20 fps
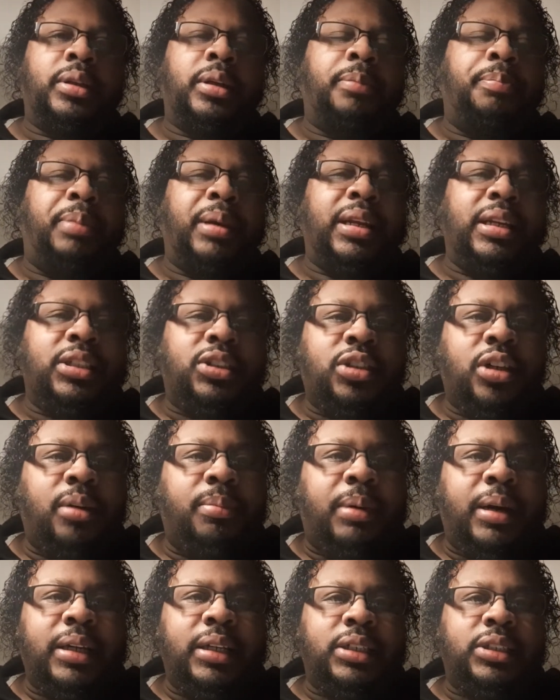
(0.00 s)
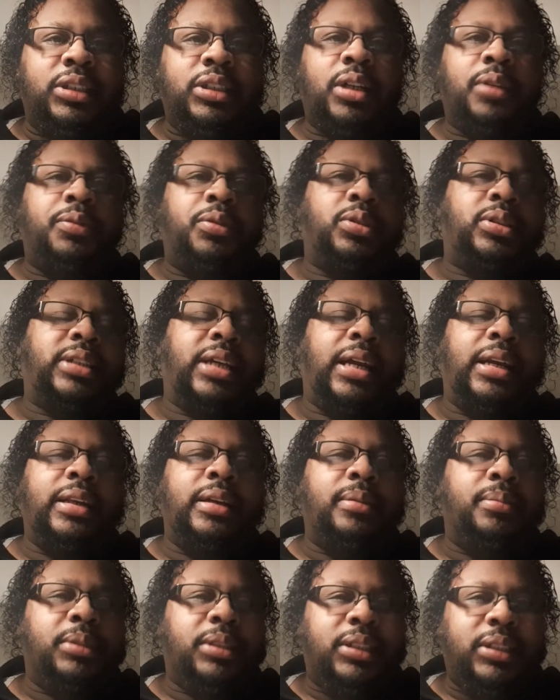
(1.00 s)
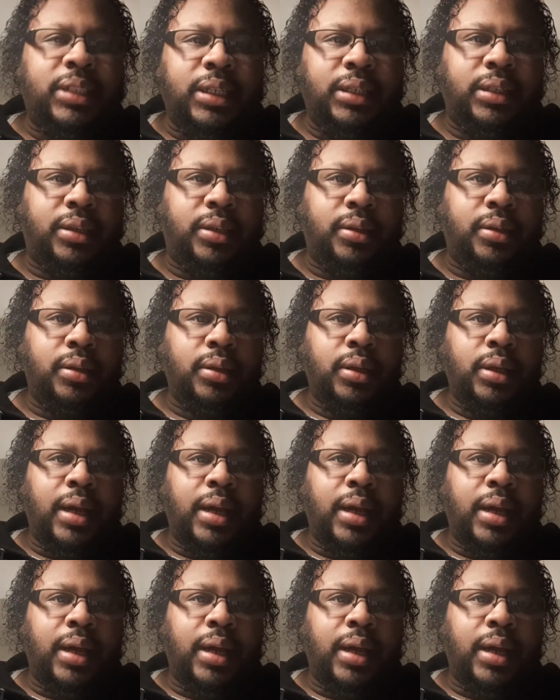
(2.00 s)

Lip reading: business all by yourself, you silently mistaken.